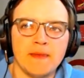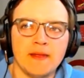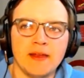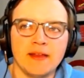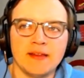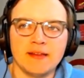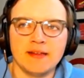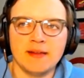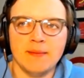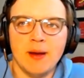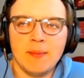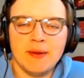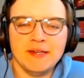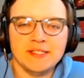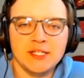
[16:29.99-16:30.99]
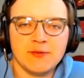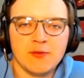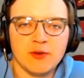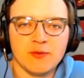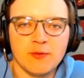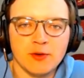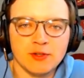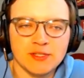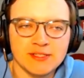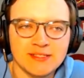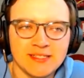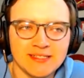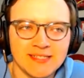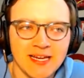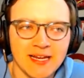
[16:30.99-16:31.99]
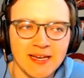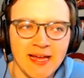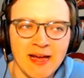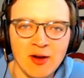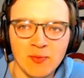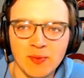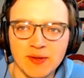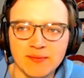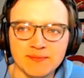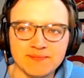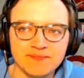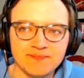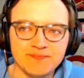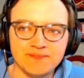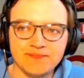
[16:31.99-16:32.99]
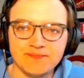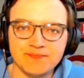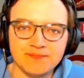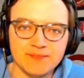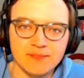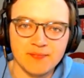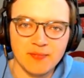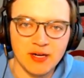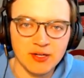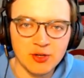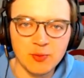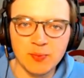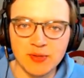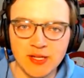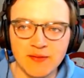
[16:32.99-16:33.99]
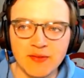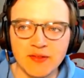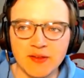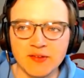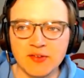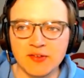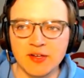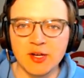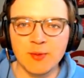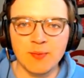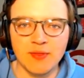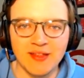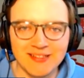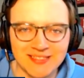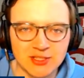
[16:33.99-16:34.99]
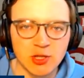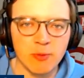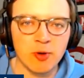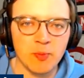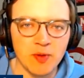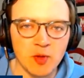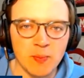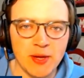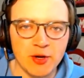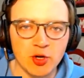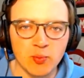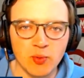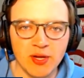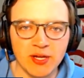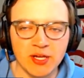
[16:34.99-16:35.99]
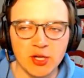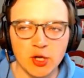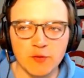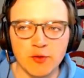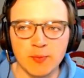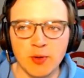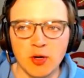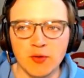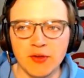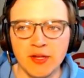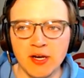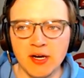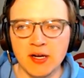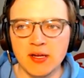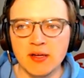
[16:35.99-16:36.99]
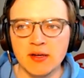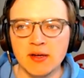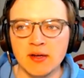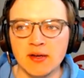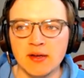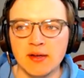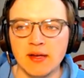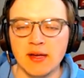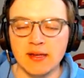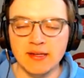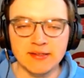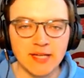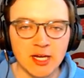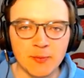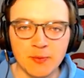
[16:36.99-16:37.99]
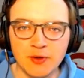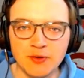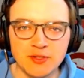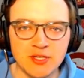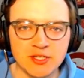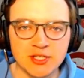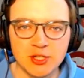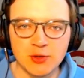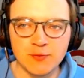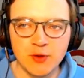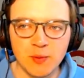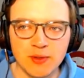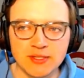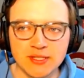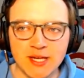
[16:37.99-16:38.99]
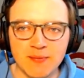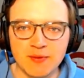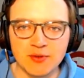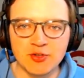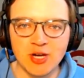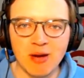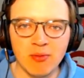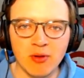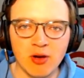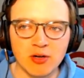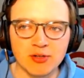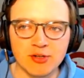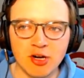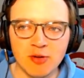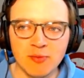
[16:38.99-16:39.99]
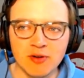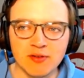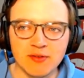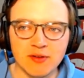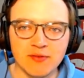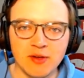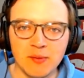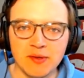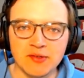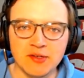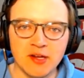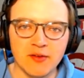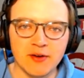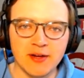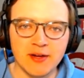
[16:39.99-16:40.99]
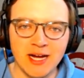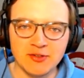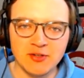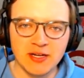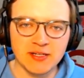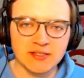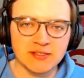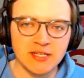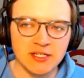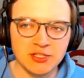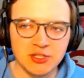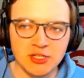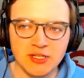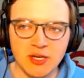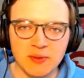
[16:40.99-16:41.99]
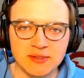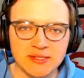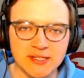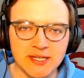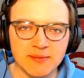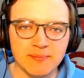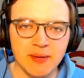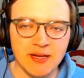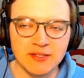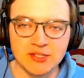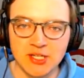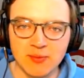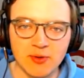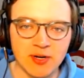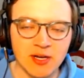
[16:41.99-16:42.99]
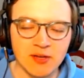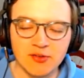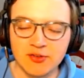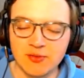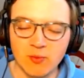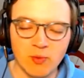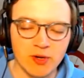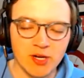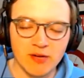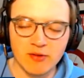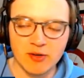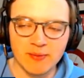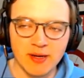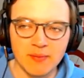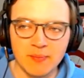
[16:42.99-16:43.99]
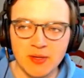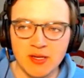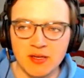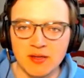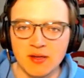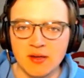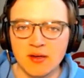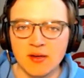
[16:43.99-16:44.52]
it might be easy to say it now, but I do believe that this is going to be the make or break year for Paul DeJong. And he's got to produce this year if he wants to keep the job long term, or if he wants another contract extension, if he wants to get paid somewhere else, whatever it might be.